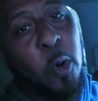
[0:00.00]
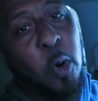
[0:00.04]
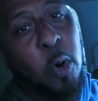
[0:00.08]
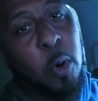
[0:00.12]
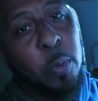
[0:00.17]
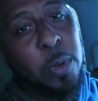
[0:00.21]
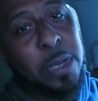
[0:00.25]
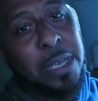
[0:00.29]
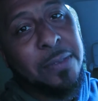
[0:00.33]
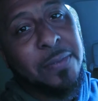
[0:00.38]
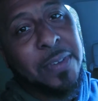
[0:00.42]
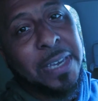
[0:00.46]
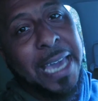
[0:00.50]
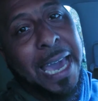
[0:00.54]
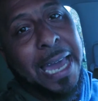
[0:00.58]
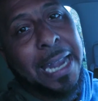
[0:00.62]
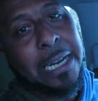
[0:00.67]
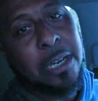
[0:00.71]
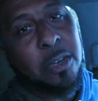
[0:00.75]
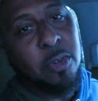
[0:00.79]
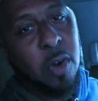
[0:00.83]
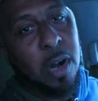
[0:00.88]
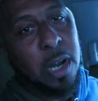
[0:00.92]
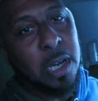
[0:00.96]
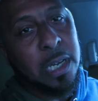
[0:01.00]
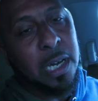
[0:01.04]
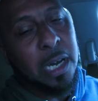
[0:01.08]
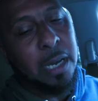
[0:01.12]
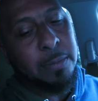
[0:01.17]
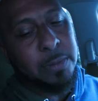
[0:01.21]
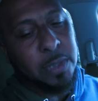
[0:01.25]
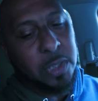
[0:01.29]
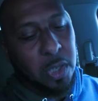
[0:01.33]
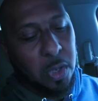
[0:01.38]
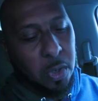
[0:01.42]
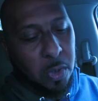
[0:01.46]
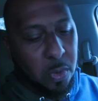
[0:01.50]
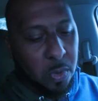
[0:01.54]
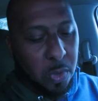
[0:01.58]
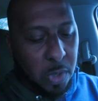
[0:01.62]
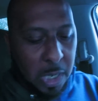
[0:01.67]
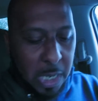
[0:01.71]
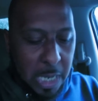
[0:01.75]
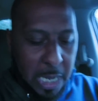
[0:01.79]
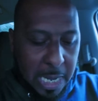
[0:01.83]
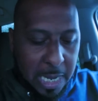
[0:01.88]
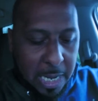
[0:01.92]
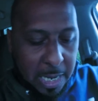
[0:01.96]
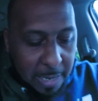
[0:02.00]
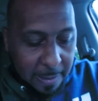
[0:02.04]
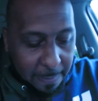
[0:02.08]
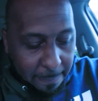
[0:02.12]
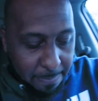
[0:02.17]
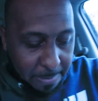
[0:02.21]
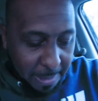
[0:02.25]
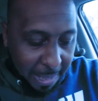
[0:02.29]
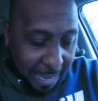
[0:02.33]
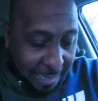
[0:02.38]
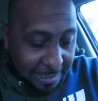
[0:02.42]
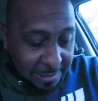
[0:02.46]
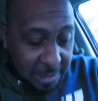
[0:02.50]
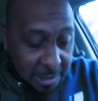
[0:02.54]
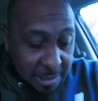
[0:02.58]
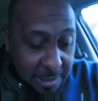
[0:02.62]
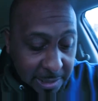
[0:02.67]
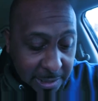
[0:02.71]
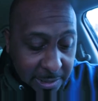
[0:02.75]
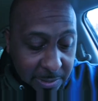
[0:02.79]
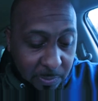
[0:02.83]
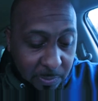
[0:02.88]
we even got it crunk up. So I just